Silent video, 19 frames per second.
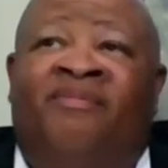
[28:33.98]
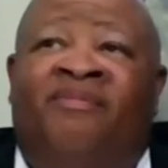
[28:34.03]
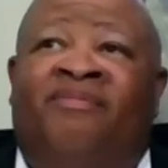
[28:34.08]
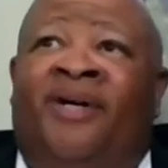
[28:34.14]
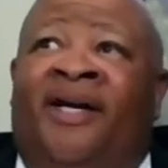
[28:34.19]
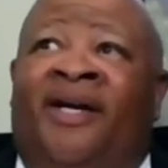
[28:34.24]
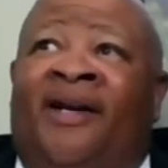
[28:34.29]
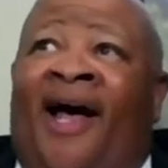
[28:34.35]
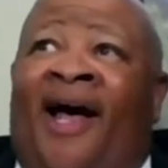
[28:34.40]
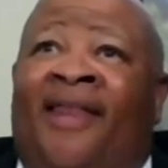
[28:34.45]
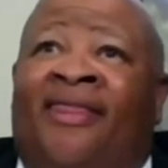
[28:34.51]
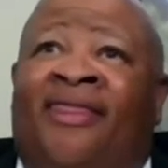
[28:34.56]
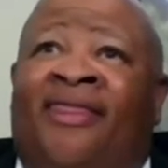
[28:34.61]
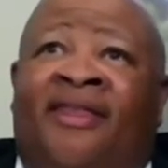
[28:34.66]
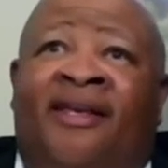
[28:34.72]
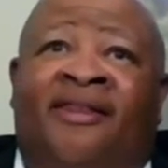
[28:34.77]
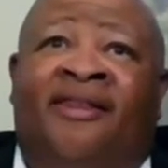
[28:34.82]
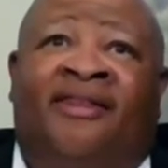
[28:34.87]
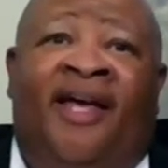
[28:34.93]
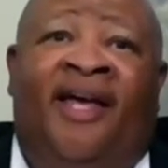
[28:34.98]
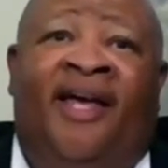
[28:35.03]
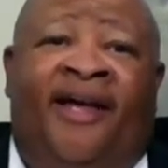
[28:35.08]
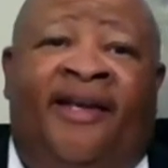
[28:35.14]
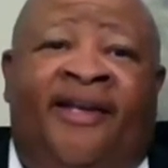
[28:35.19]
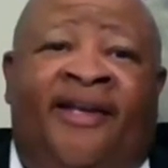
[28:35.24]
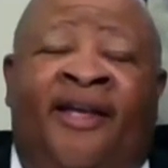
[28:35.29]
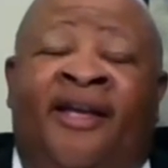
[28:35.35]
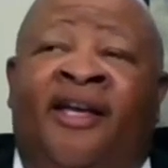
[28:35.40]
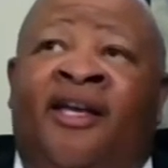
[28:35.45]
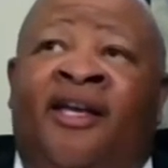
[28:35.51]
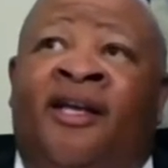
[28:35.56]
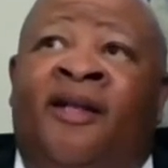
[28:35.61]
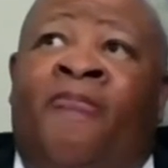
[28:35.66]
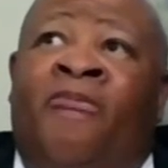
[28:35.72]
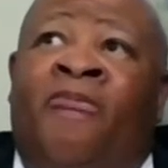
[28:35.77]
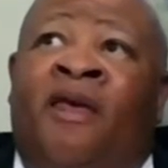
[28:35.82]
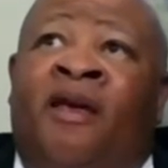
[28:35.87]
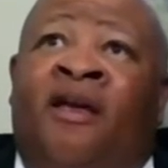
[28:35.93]
through it. But I think that
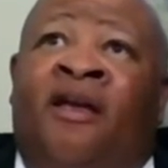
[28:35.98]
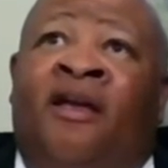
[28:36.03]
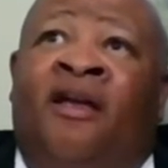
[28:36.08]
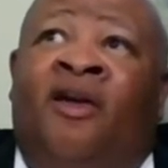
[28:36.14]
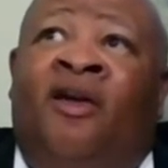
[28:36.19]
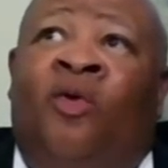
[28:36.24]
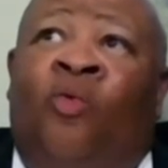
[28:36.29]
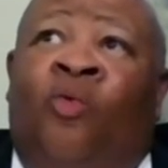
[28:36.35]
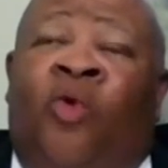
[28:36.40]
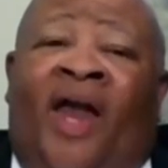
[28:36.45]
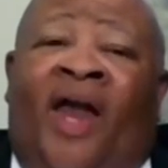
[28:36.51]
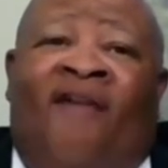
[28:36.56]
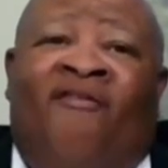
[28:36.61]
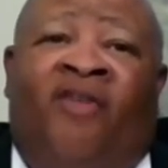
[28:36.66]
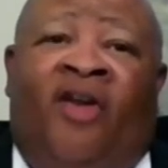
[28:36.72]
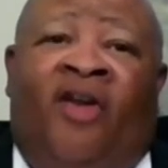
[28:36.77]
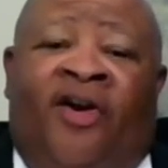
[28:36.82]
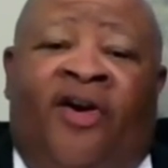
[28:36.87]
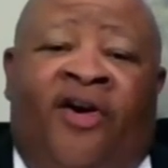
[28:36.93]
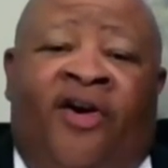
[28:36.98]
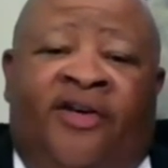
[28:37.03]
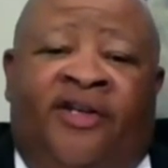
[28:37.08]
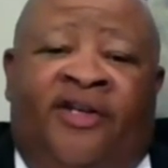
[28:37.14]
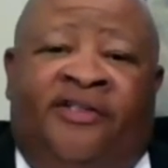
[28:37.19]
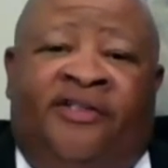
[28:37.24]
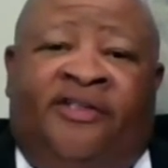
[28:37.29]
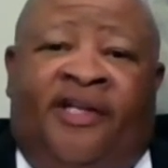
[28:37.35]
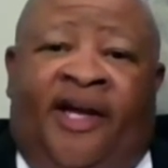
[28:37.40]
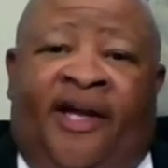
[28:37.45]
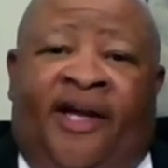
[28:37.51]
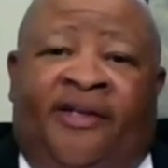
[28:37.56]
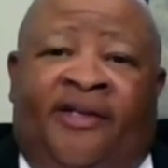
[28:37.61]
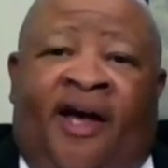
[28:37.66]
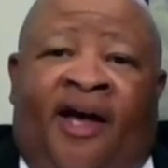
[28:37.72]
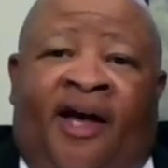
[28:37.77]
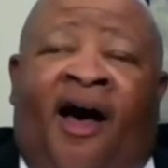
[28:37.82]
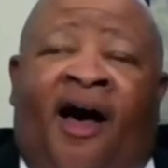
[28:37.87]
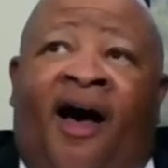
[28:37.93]
what I've learned is
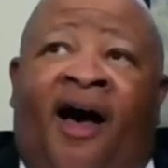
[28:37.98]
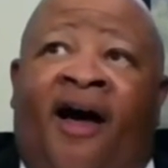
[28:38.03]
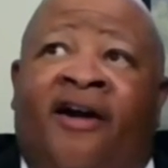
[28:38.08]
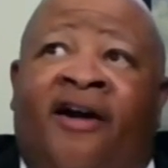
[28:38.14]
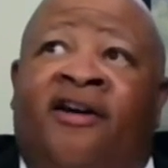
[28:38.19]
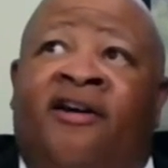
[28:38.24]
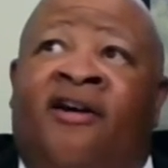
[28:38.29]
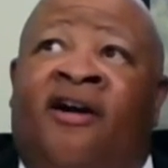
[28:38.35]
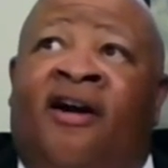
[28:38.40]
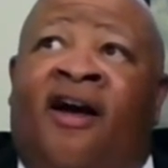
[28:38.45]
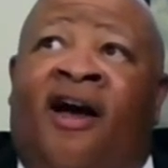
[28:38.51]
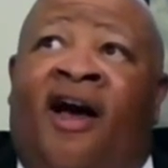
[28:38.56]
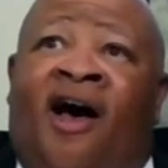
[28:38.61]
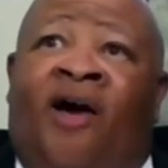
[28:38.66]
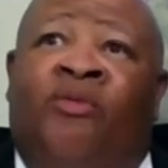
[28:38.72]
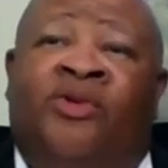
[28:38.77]
that the higher